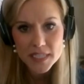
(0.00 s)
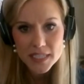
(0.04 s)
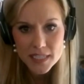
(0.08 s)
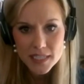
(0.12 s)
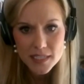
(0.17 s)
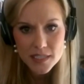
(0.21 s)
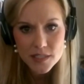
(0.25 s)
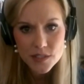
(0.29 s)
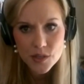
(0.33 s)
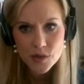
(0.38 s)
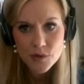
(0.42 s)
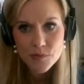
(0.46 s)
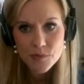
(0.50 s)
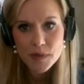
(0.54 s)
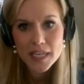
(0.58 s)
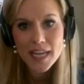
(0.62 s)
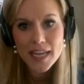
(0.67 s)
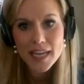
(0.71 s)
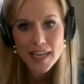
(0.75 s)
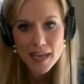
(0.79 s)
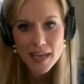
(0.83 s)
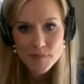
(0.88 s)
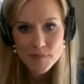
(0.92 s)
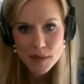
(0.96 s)
open
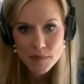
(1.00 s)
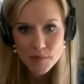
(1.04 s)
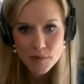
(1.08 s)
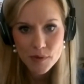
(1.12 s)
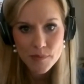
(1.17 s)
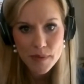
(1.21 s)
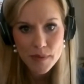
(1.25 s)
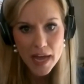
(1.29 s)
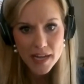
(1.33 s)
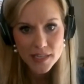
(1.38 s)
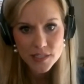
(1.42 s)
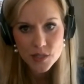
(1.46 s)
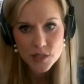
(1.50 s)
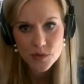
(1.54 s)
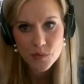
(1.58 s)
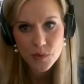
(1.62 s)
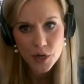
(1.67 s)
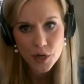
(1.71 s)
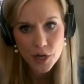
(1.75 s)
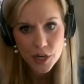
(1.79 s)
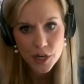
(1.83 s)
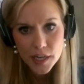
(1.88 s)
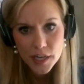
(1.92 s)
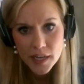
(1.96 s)
open and get people back to
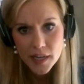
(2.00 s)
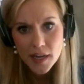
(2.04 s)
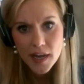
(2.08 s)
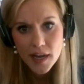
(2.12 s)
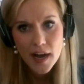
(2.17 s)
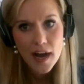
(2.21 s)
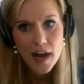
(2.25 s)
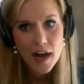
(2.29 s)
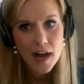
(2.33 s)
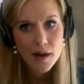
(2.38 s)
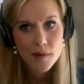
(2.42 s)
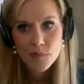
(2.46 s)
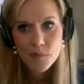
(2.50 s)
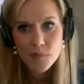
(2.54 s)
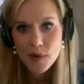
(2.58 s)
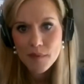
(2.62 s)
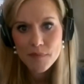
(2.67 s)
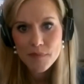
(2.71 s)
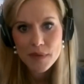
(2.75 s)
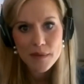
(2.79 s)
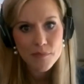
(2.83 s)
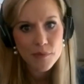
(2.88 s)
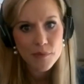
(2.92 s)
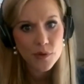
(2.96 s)
work um,
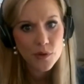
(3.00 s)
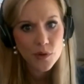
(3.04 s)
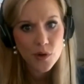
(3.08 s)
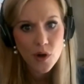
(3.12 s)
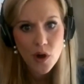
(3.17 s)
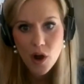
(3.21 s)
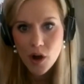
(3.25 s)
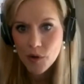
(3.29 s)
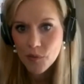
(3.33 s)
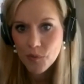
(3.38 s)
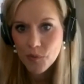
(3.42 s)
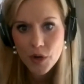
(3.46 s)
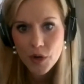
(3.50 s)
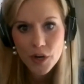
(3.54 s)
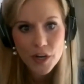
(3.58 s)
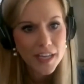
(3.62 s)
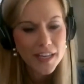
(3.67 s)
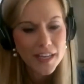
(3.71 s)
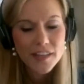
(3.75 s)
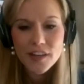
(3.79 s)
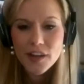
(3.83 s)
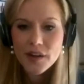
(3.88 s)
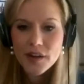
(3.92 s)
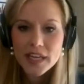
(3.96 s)
when people aren't working
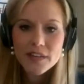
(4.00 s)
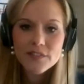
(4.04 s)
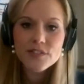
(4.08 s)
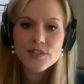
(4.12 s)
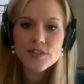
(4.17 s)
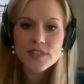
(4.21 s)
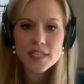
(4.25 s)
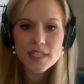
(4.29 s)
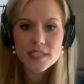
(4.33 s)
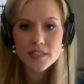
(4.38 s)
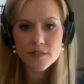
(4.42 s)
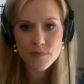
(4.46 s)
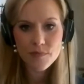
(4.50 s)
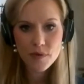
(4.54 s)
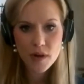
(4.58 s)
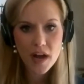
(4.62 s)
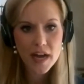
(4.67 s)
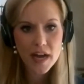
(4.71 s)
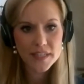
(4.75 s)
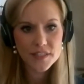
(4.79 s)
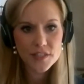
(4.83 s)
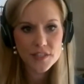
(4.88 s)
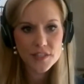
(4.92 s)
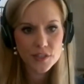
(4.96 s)
you know it gives you a sense of
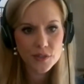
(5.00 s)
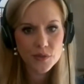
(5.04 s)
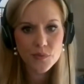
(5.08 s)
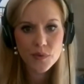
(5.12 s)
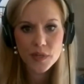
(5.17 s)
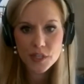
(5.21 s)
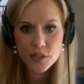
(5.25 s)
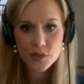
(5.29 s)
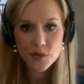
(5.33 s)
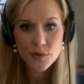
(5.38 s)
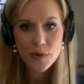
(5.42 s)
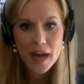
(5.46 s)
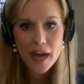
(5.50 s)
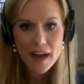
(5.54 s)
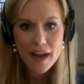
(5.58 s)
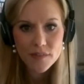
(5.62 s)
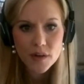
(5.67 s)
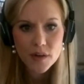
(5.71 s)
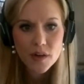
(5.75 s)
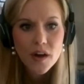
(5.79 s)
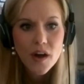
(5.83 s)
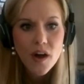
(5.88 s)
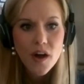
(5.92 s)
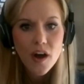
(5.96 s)
pride too when you have
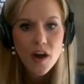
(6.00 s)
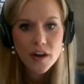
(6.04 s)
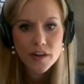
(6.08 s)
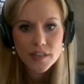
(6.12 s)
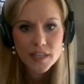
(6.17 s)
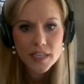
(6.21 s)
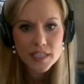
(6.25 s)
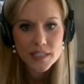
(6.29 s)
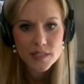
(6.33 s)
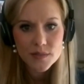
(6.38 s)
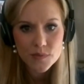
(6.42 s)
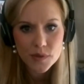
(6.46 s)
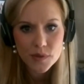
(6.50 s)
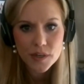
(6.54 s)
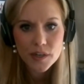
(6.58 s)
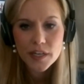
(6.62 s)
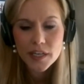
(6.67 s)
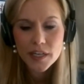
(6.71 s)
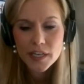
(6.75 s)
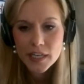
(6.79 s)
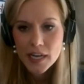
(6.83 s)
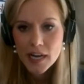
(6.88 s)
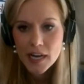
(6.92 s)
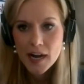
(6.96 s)
a hard day's work
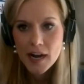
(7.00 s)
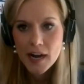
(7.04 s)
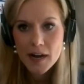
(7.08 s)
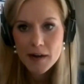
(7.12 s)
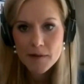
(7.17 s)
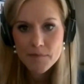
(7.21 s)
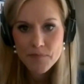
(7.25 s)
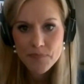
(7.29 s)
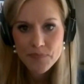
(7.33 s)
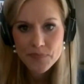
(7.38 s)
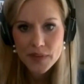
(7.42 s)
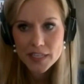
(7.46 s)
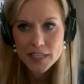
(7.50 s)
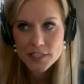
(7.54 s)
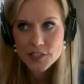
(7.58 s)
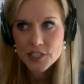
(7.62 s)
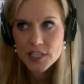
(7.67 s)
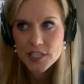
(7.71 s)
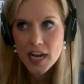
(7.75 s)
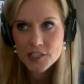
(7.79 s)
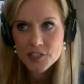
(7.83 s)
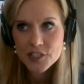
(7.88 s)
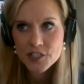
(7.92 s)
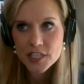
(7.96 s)
um, it's
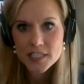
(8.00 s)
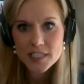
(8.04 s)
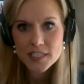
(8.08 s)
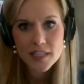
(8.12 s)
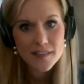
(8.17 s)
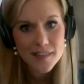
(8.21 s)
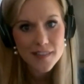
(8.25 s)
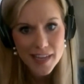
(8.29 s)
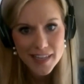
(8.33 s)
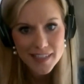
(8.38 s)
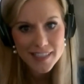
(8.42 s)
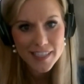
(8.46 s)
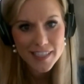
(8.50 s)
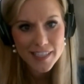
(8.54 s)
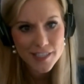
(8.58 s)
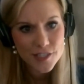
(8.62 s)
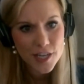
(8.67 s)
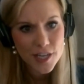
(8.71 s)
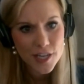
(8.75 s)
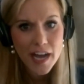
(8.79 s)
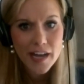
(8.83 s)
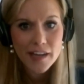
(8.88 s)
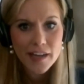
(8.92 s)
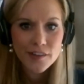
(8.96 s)
not just collecting a
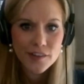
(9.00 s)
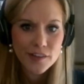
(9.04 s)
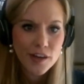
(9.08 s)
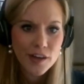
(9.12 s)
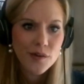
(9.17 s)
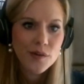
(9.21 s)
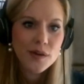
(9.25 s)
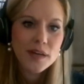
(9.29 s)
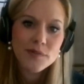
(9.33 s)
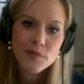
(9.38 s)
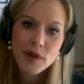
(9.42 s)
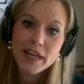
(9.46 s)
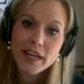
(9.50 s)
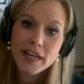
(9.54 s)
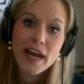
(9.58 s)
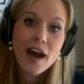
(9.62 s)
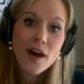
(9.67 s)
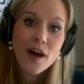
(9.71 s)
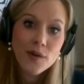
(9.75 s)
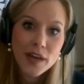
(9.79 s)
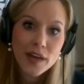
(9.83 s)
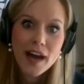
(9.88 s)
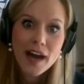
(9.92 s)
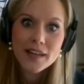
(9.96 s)
check you know right
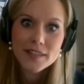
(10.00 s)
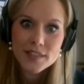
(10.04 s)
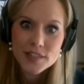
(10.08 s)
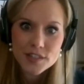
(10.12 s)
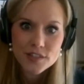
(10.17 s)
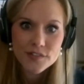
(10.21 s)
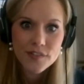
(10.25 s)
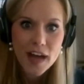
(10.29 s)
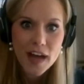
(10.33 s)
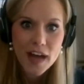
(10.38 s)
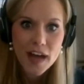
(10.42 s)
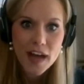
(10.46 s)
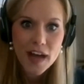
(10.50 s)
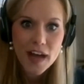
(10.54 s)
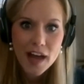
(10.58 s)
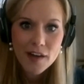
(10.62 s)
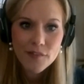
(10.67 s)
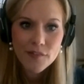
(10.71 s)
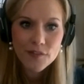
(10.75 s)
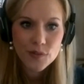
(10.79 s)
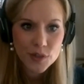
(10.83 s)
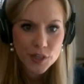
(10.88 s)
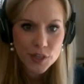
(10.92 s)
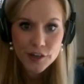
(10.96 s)
now yeah it's mm-hmm.
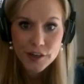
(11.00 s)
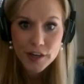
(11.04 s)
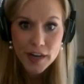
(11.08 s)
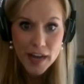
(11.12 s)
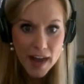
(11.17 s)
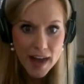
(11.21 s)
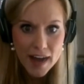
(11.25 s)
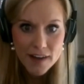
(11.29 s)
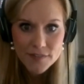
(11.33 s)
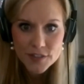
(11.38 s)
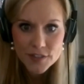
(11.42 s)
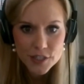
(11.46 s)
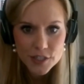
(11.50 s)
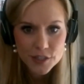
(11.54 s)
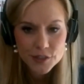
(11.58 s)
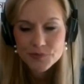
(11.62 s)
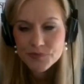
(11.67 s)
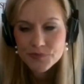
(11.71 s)
survival you're gonna have to